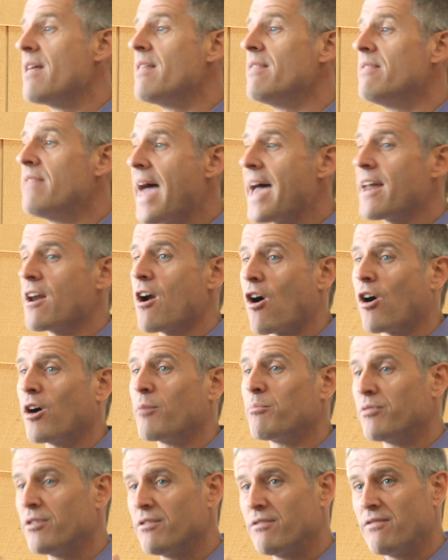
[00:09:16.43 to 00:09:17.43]
that
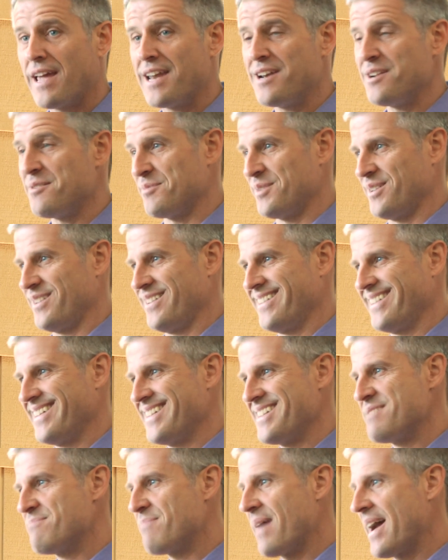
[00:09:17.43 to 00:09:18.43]
are preventable
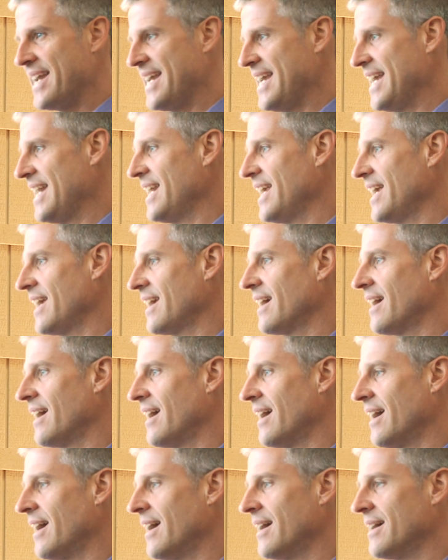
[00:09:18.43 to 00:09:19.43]
by
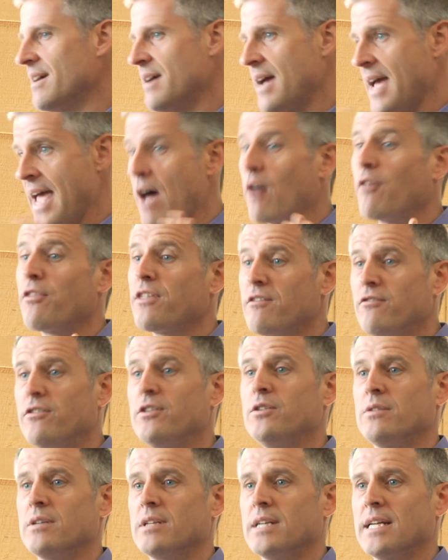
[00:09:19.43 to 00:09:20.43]
eating healthy
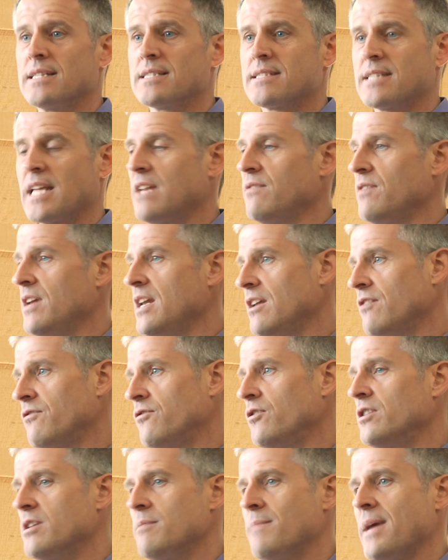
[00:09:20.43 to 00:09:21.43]
food instead of eating
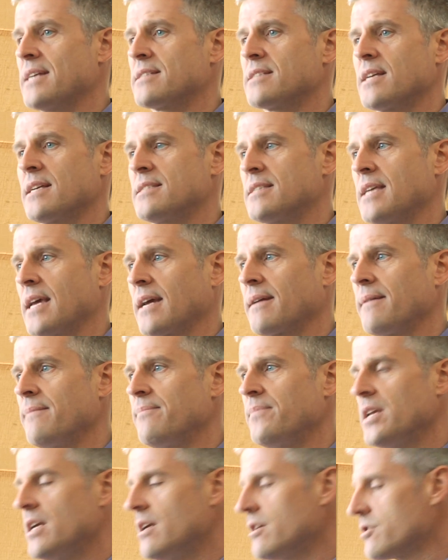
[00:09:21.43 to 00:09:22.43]
food that makes us sick.
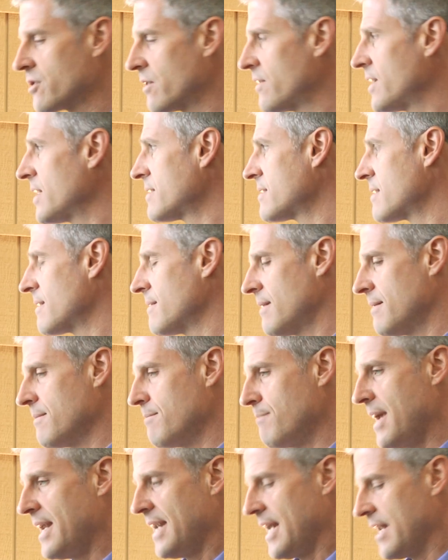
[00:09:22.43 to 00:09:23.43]
So this
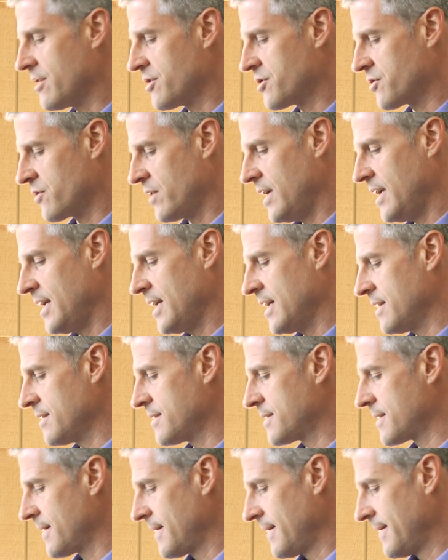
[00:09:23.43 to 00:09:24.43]
meat industry
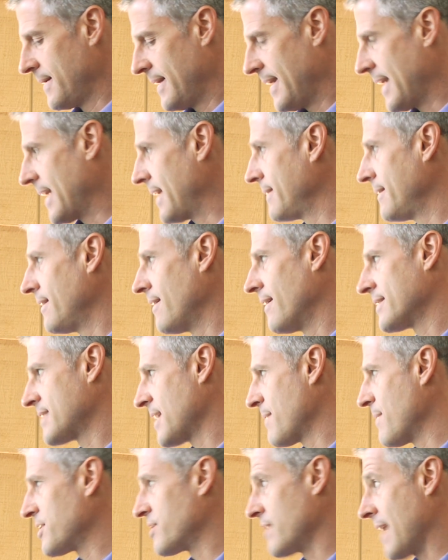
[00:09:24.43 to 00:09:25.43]
is, and as
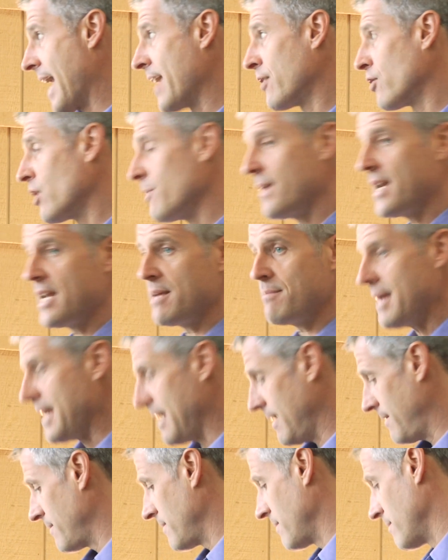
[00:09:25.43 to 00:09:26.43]
I mentioned, I grew up eating
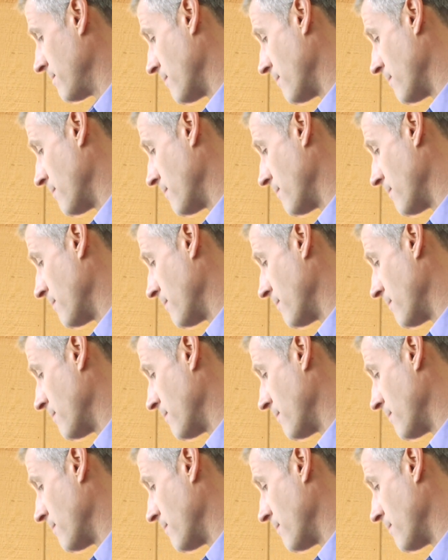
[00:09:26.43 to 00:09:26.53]
meat.